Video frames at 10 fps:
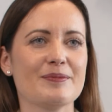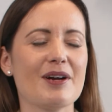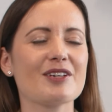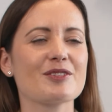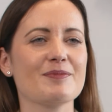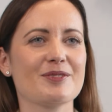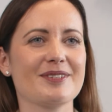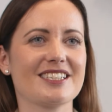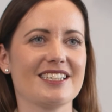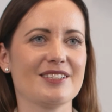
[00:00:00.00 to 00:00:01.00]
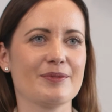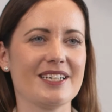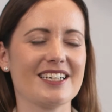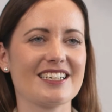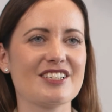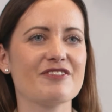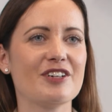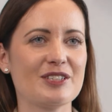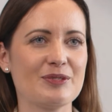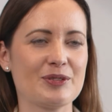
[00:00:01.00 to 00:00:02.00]
Michael Smith Switchgear's work is
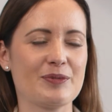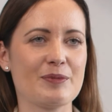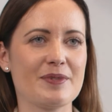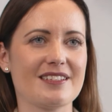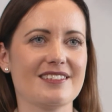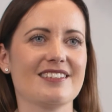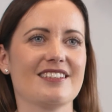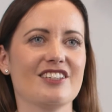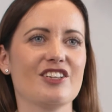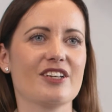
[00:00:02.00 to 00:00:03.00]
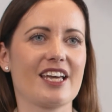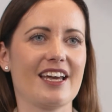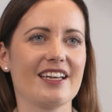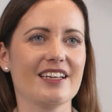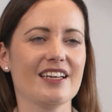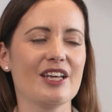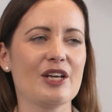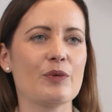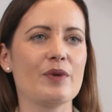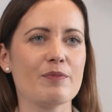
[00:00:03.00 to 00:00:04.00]
vital to other businesses in the UK.
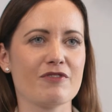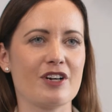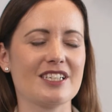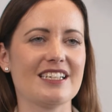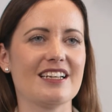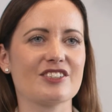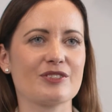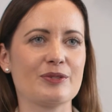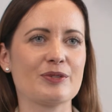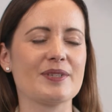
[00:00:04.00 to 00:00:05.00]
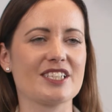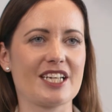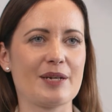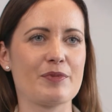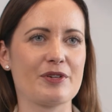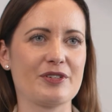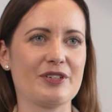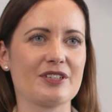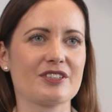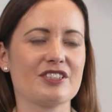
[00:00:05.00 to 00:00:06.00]
We provide electrical switchgear
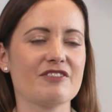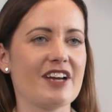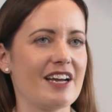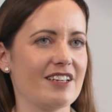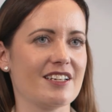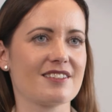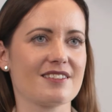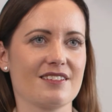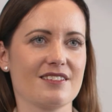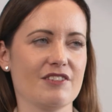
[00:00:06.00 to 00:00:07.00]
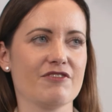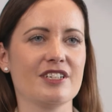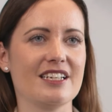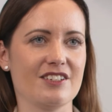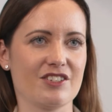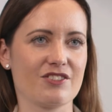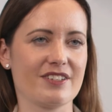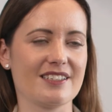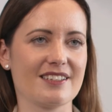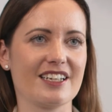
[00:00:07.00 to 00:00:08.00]
products to various different
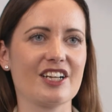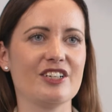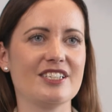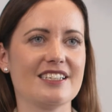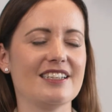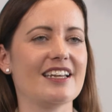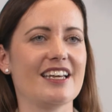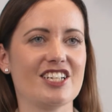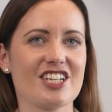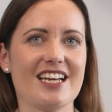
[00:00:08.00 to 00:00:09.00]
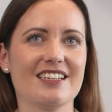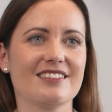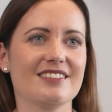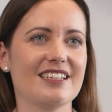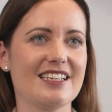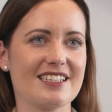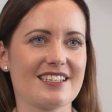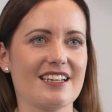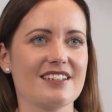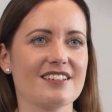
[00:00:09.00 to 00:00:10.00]
industries, including the NHS, data
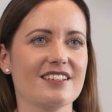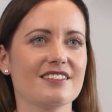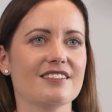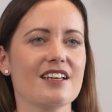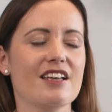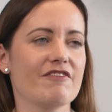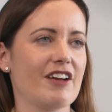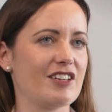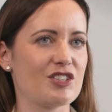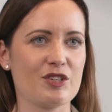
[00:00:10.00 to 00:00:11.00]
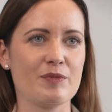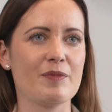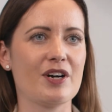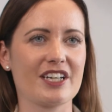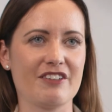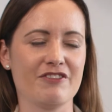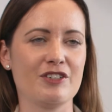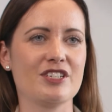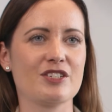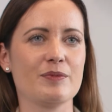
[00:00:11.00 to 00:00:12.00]
centres, various supermarket
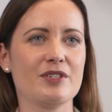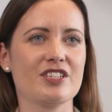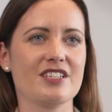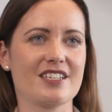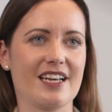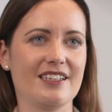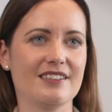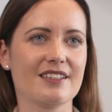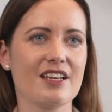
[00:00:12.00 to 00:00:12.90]
food distribution chains.